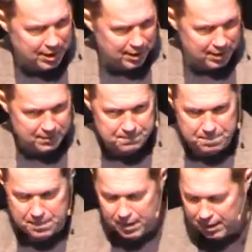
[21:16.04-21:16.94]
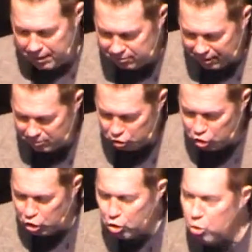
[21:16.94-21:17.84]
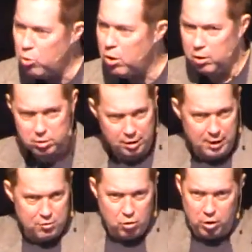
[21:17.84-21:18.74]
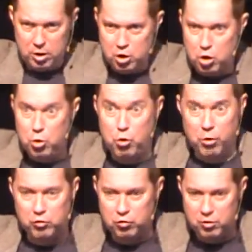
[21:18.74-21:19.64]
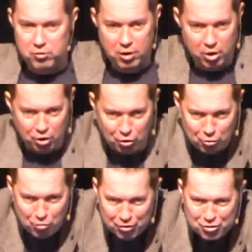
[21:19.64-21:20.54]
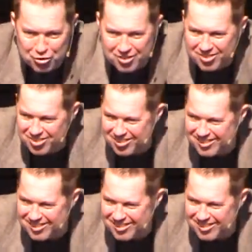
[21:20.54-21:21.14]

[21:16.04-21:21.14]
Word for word: eight, He says, you, again, talking to you Christians, you Christians,